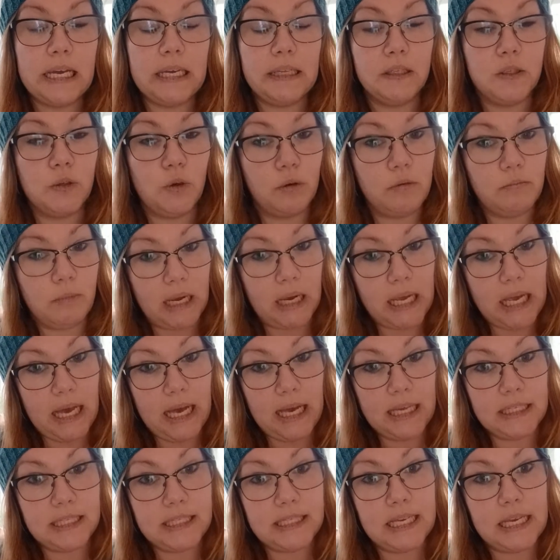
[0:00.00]
It's on my
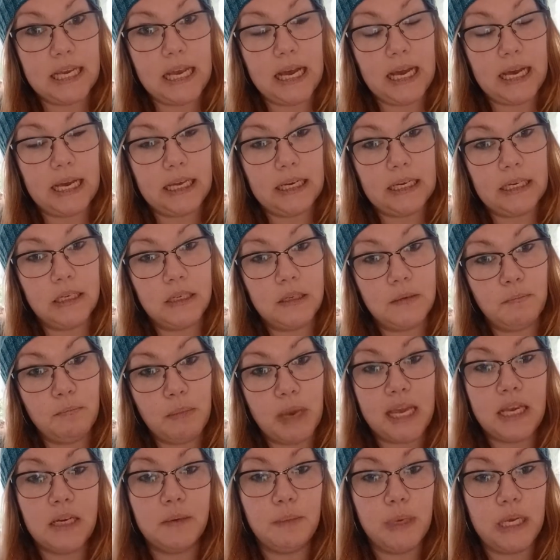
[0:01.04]
Etsy and
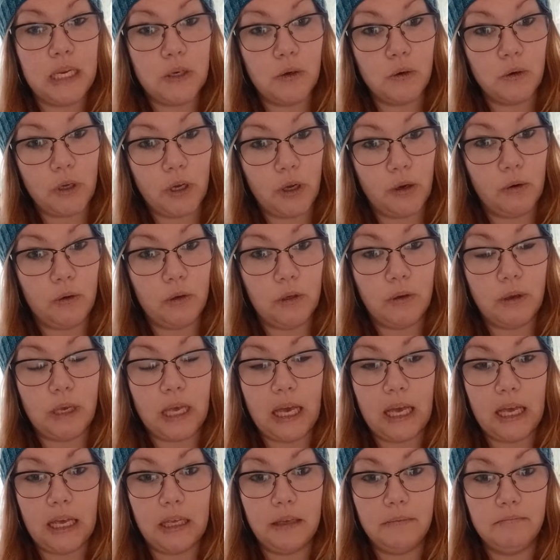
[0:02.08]

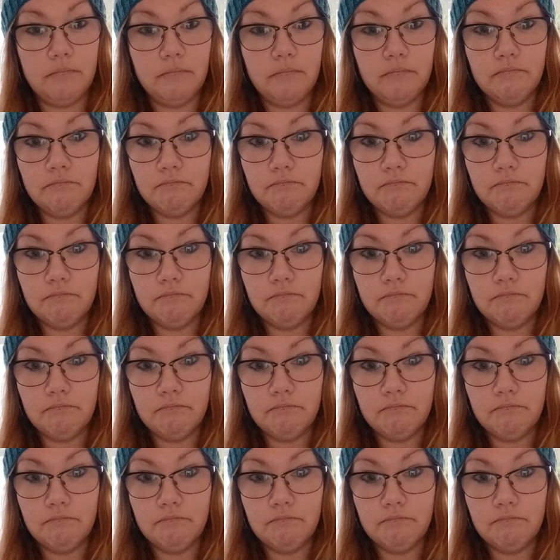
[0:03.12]
mademe.co.uk.